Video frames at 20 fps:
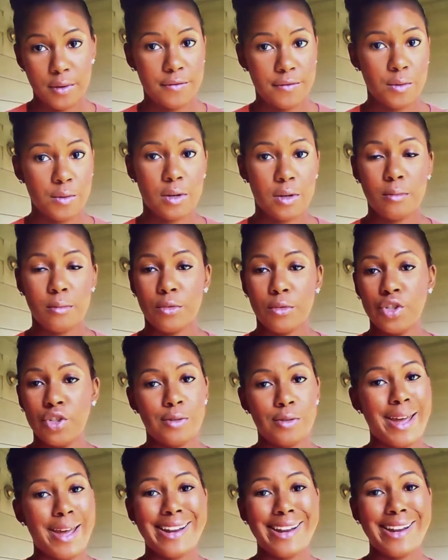If you want a more
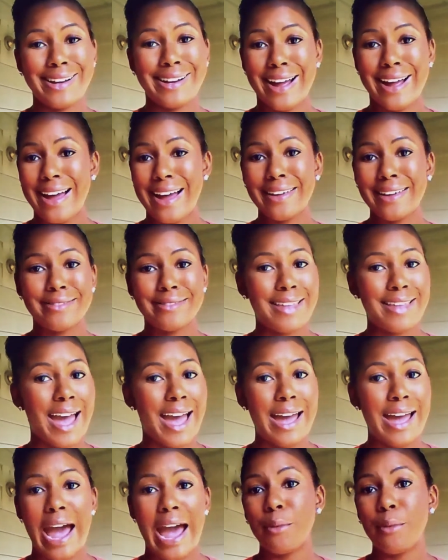dramatic eye,
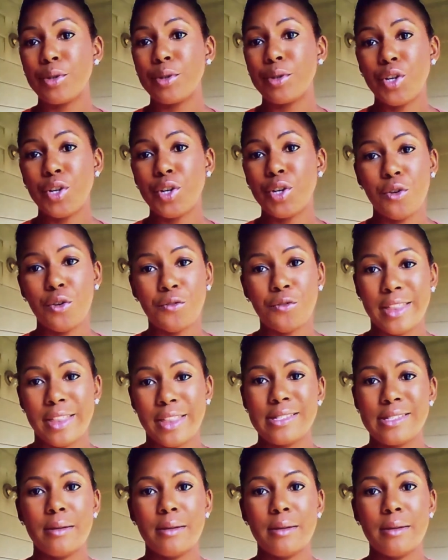I would go for that.